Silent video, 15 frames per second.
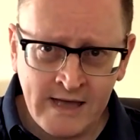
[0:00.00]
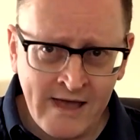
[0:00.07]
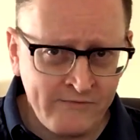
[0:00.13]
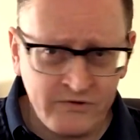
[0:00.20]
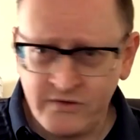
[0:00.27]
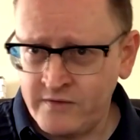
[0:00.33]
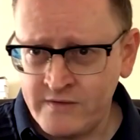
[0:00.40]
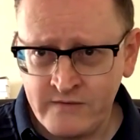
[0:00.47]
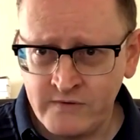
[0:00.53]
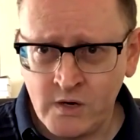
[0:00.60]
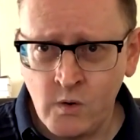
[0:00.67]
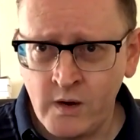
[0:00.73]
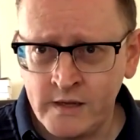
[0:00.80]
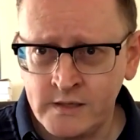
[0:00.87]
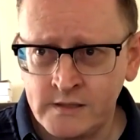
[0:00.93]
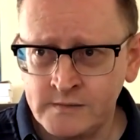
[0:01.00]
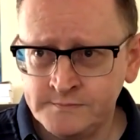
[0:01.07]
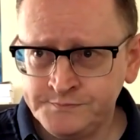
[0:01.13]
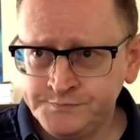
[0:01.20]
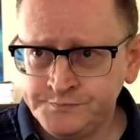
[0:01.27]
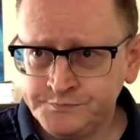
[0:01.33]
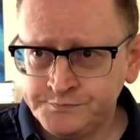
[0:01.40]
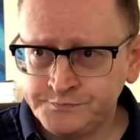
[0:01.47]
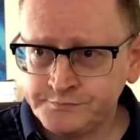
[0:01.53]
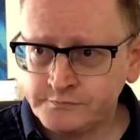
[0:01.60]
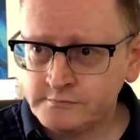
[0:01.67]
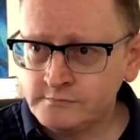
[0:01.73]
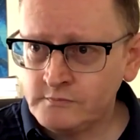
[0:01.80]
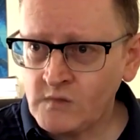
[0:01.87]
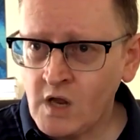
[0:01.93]
everything they've acquired.
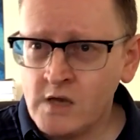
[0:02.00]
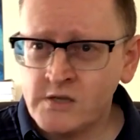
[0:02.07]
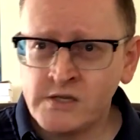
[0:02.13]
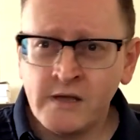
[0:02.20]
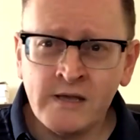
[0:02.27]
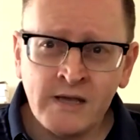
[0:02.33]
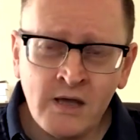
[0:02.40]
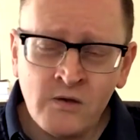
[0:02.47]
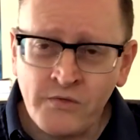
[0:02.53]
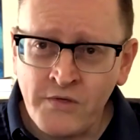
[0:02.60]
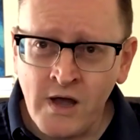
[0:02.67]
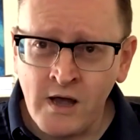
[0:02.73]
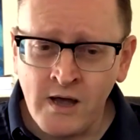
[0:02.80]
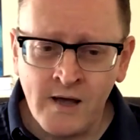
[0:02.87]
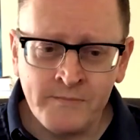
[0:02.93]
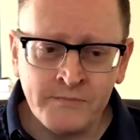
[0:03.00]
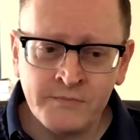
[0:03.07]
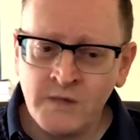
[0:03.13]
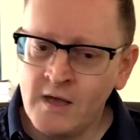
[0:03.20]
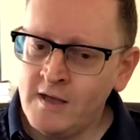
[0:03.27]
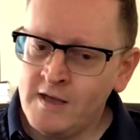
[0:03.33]
So there you go.